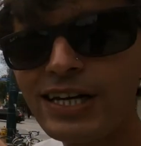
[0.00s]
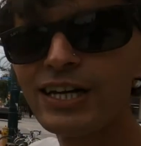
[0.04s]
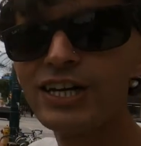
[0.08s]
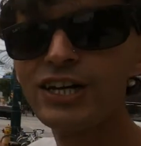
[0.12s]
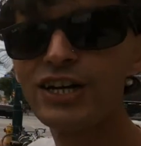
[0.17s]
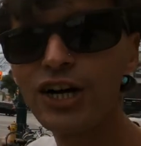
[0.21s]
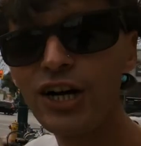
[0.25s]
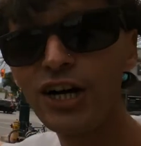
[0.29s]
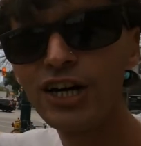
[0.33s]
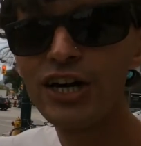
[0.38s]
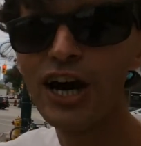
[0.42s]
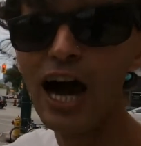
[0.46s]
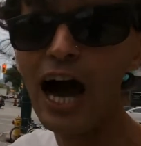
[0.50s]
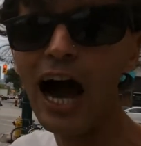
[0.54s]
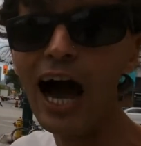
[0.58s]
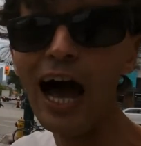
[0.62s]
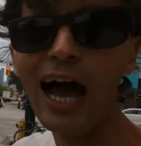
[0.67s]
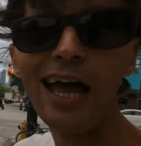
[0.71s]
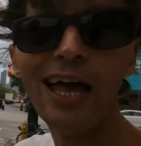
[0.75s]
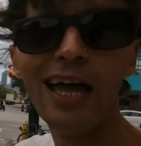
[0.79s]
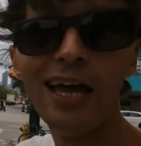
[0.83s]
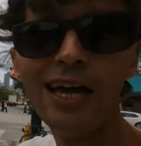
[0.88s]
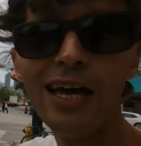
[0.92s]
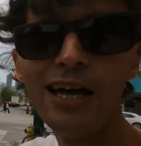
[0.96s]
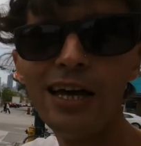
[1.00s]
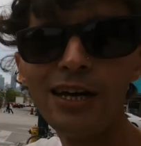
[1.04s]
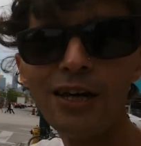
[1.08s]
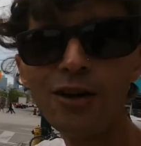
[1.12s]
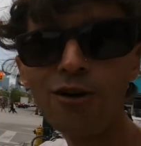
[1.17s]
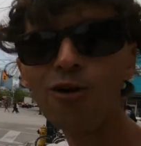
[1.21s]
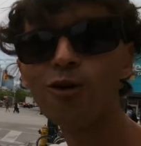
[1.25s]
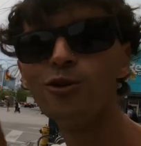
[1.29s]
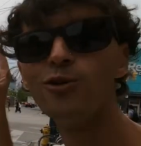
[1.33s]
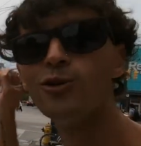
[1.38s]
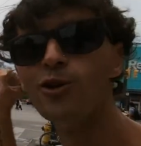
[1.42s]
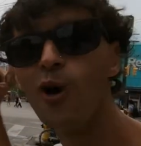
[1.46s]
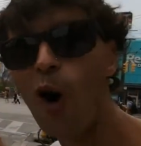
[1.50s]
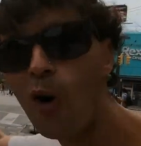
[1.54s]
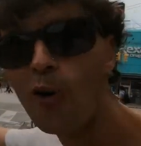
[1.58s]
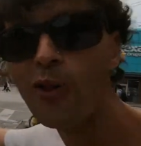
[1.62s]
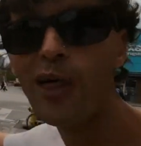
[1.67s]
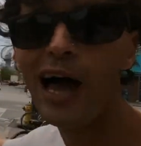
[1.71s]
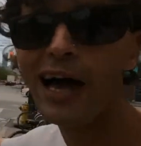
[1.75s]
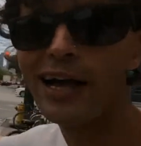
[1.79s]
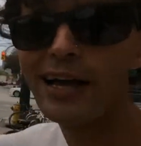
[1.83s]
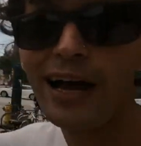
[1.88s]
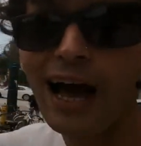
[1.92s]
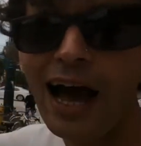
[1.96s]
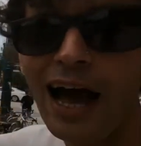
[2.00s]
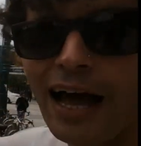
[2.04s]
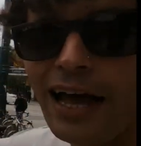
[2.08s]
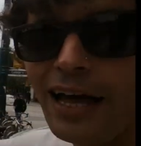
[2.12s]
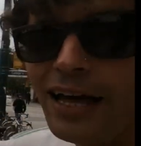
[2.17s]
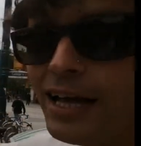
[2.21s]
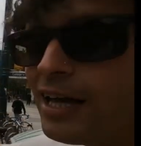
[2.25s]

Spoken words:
good guy. You don't know that guy.